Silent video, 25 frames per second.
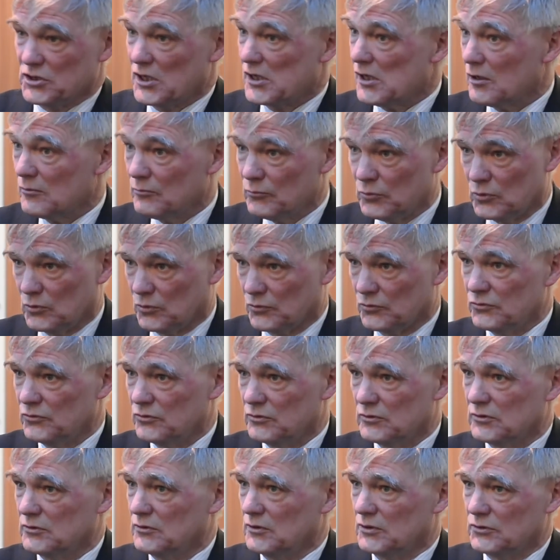They are important.
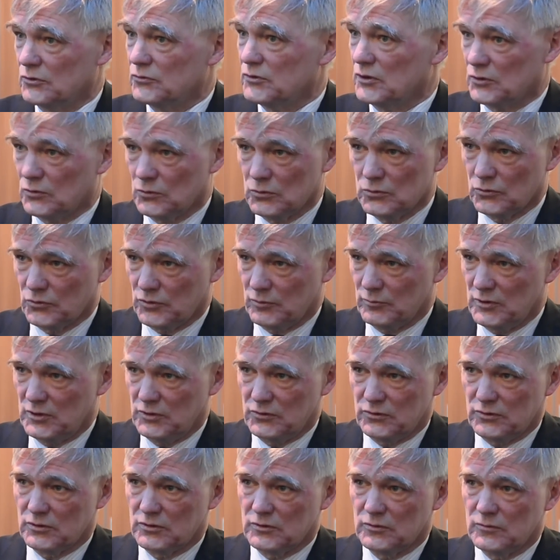I don't ignore them
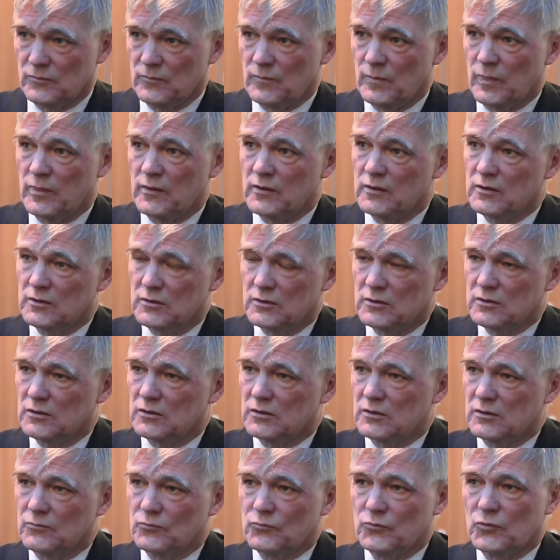either.
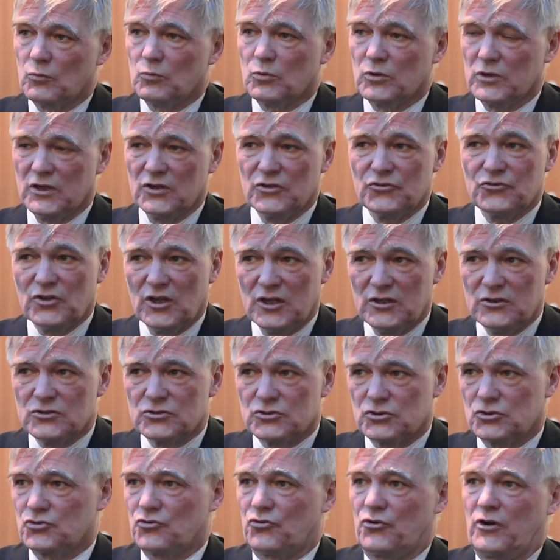What I
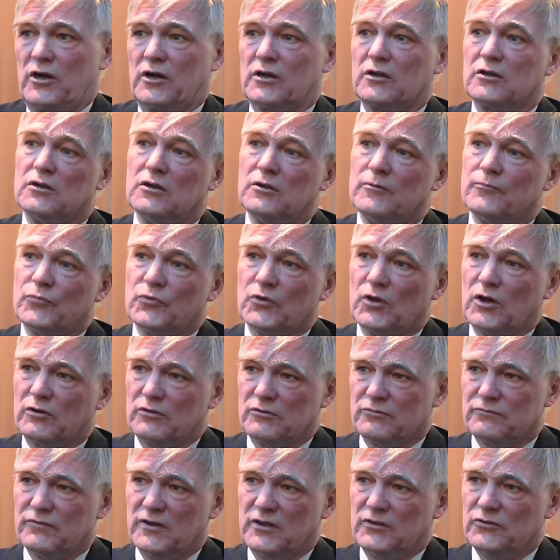tend to track are
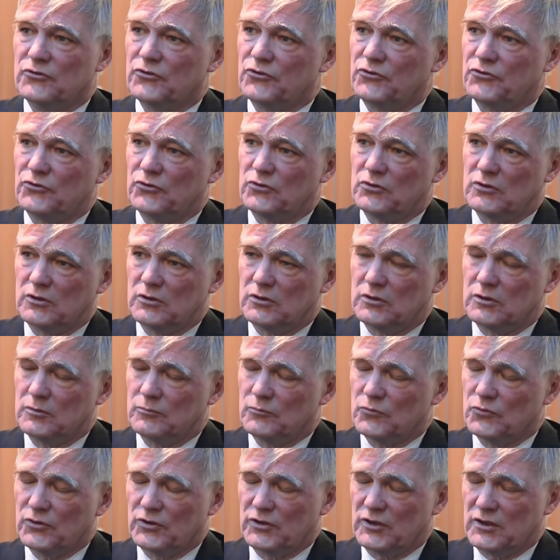events
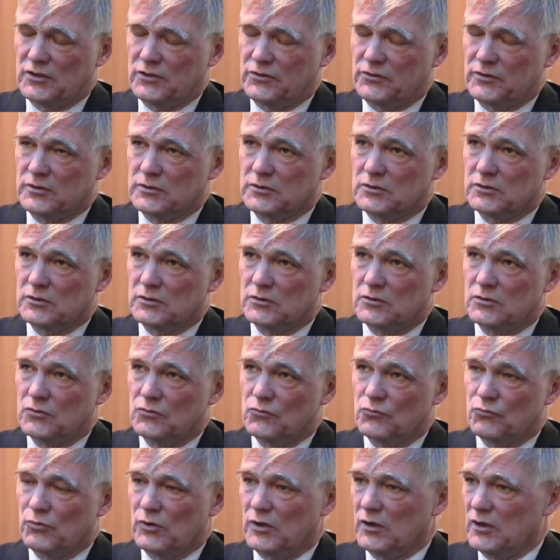that I think
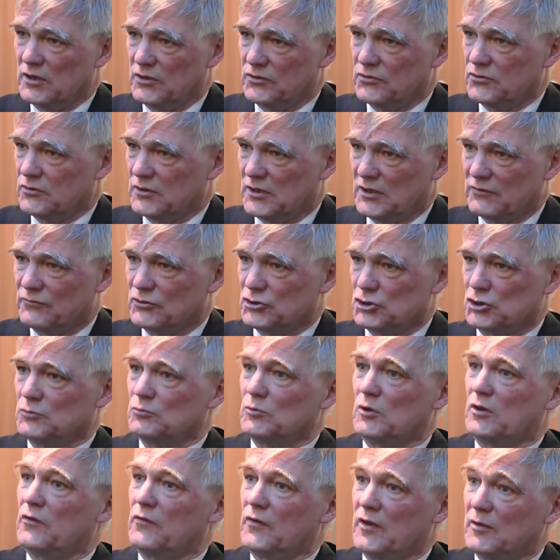relate to that vision,
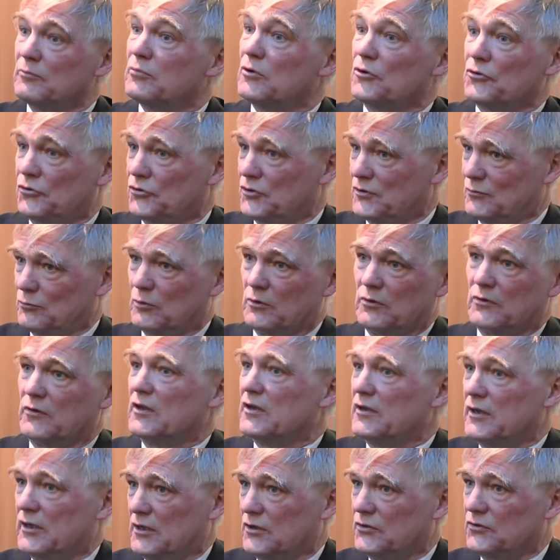whether they're positive, whether
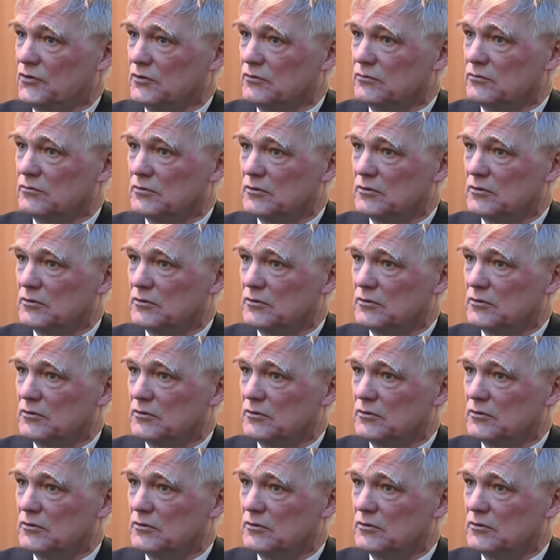they're negative.